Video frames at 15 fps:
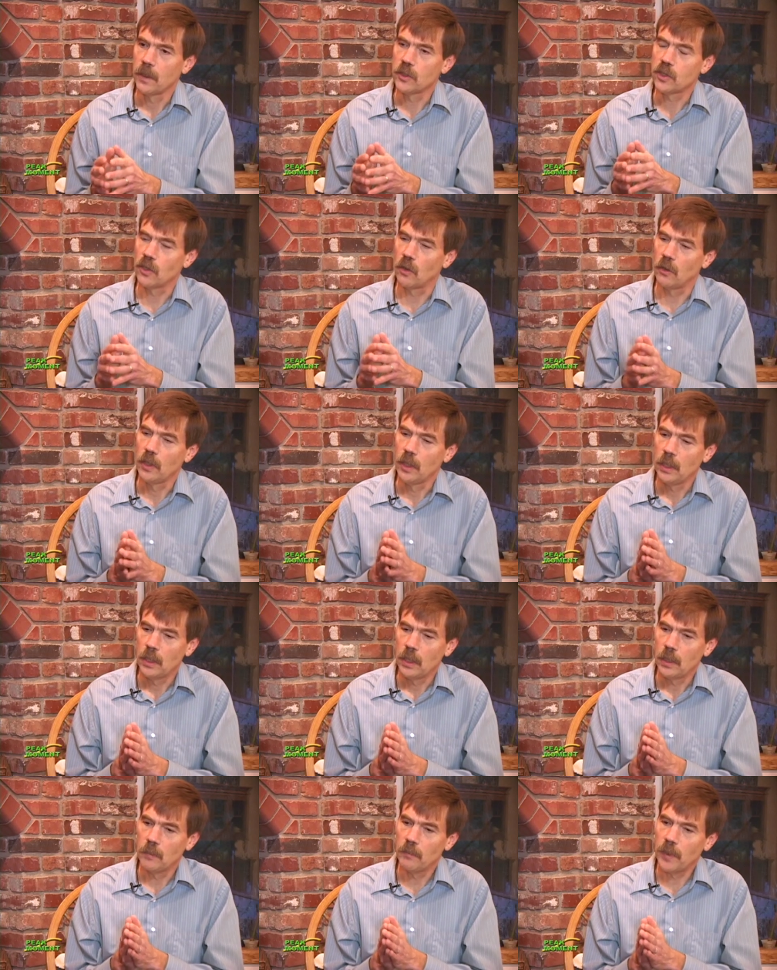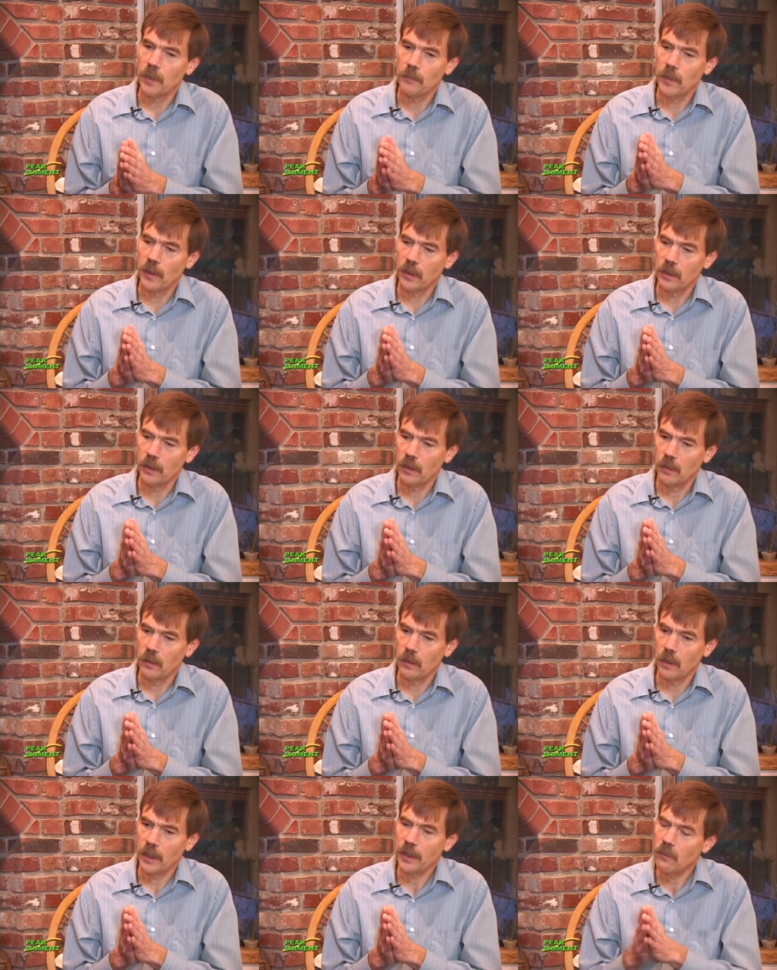So, but on the,
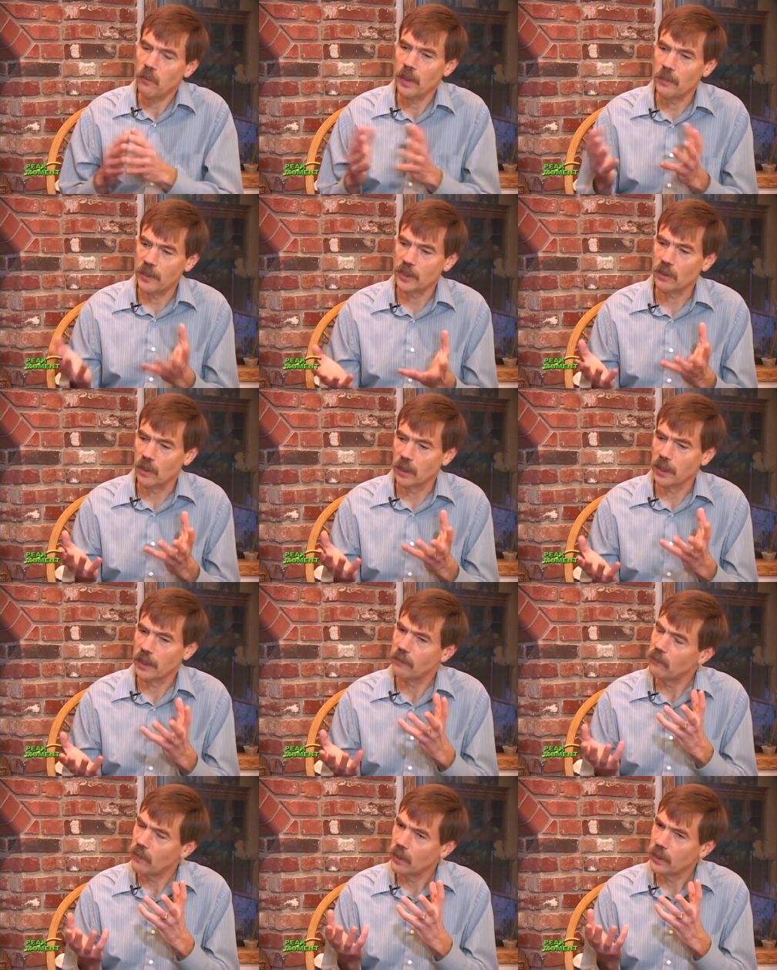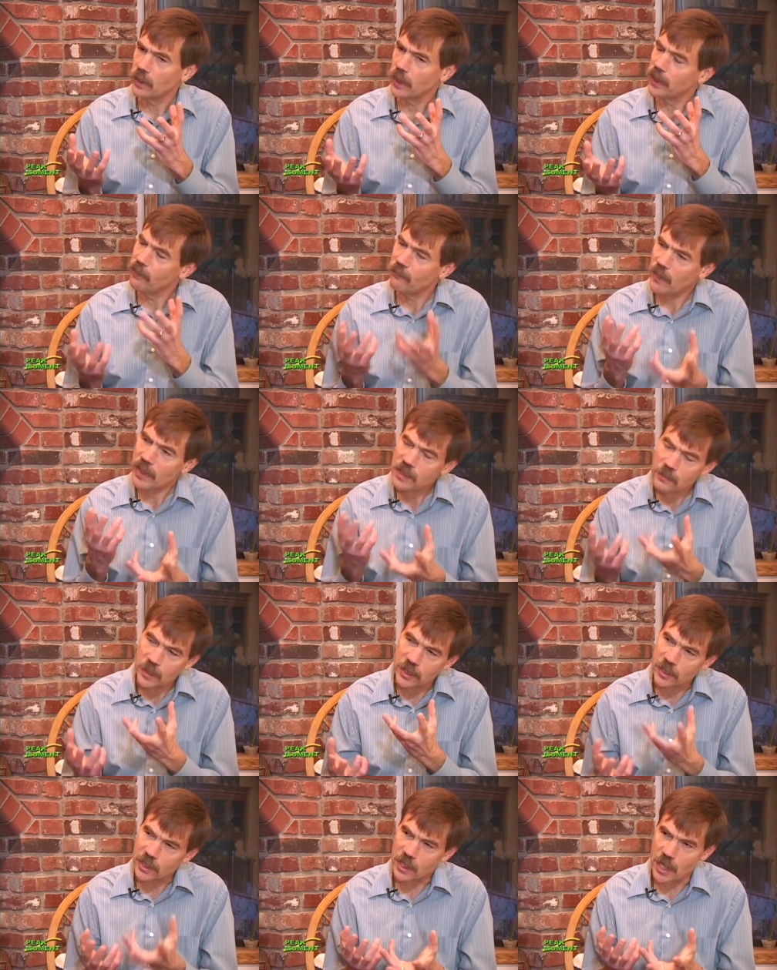I did want to mention on the
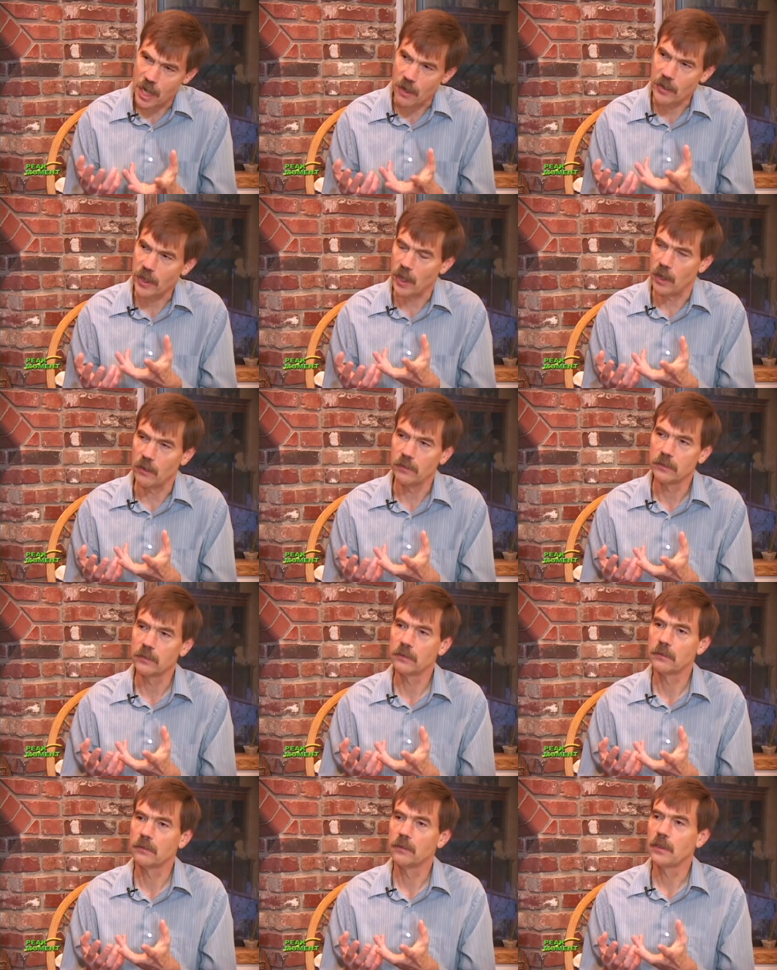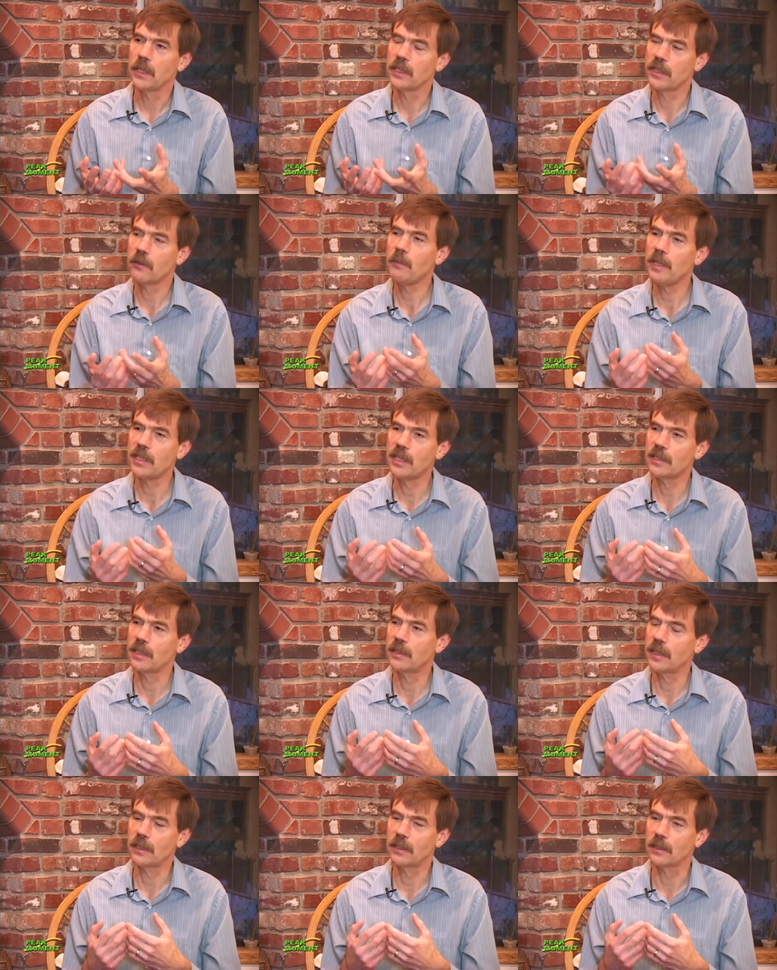investment scenario, is everybody tends to
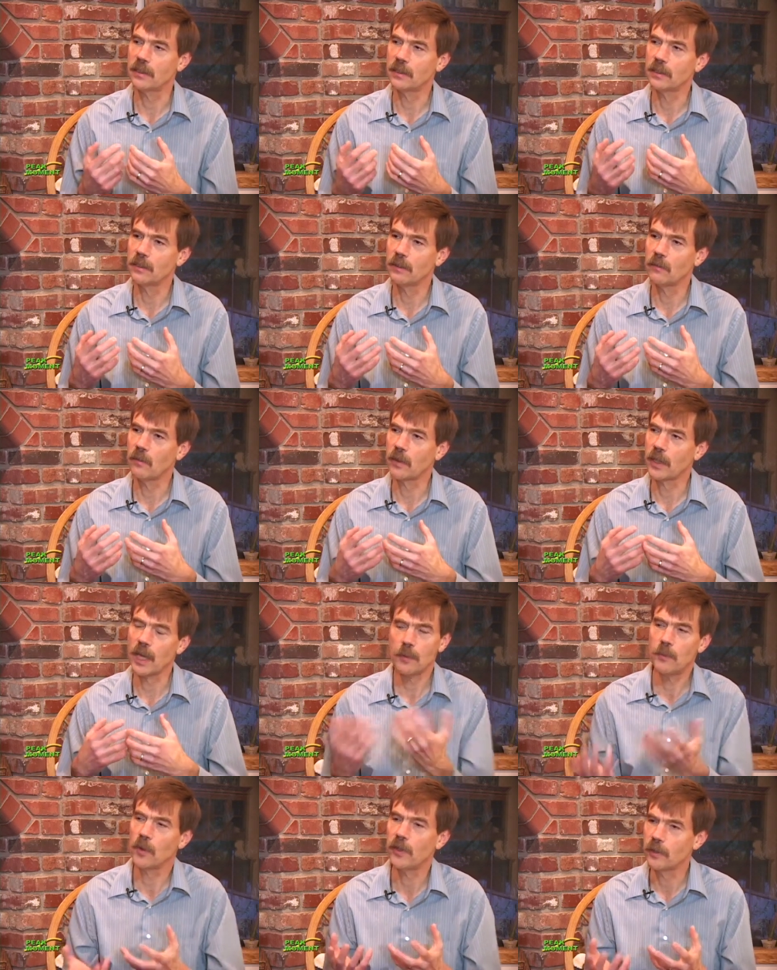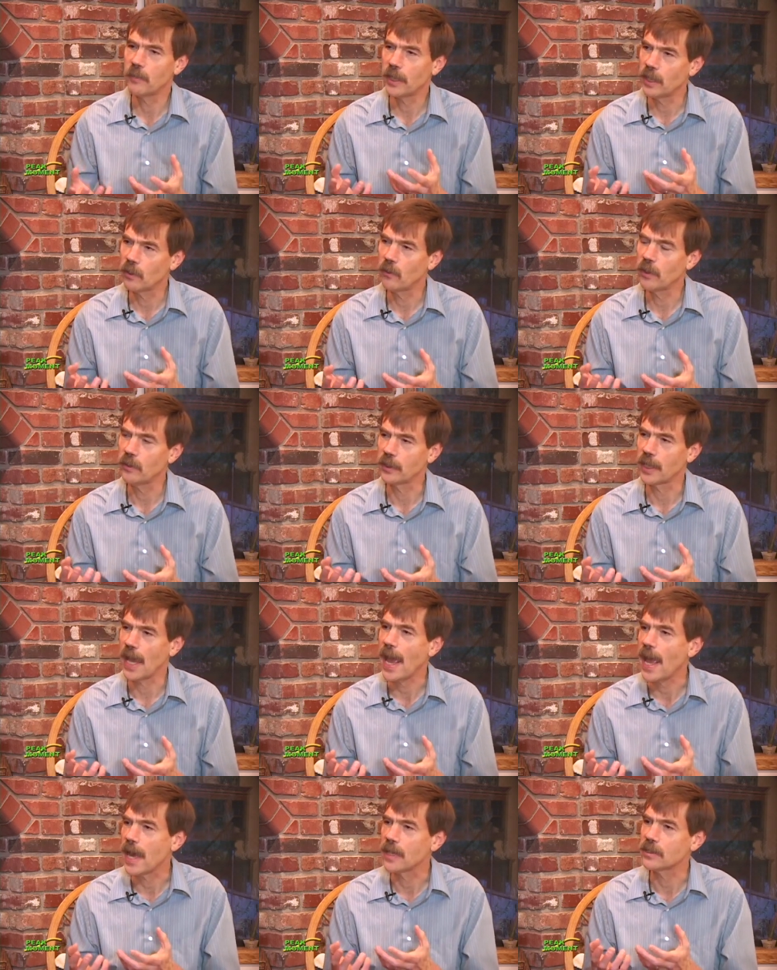think that you got to put all your money in oil and
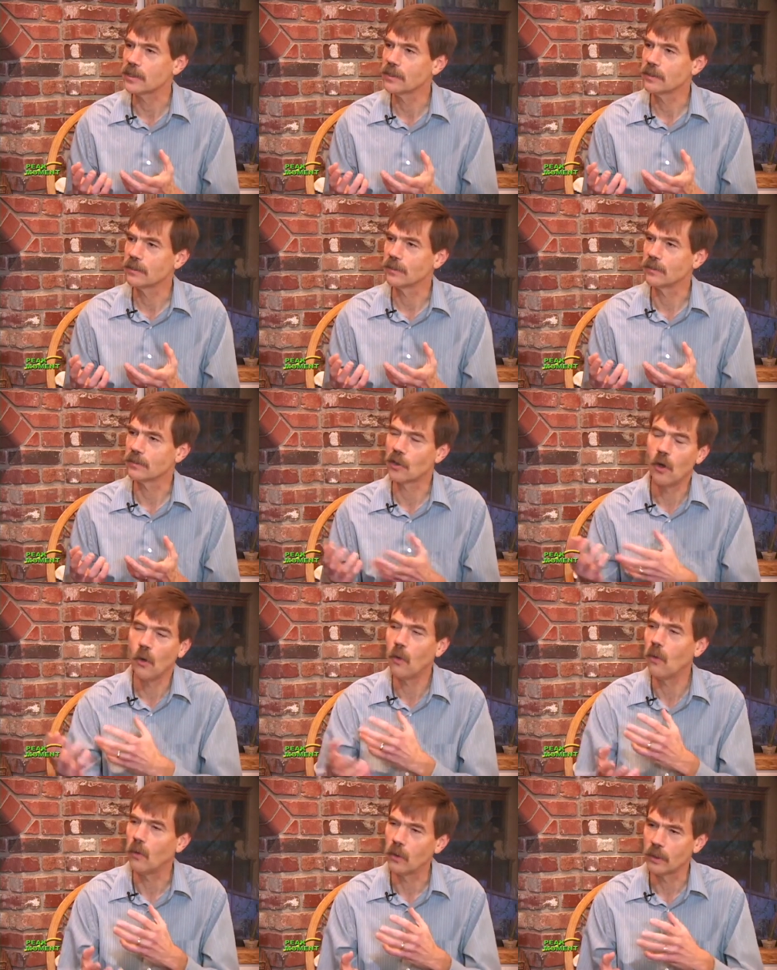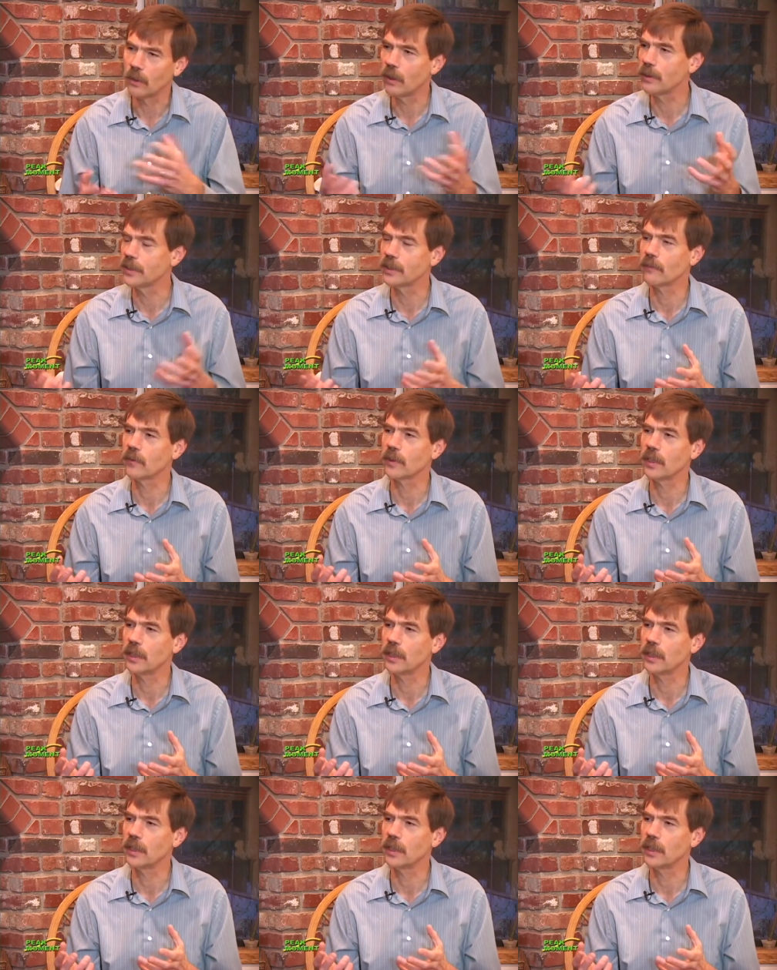gas and coal and all these different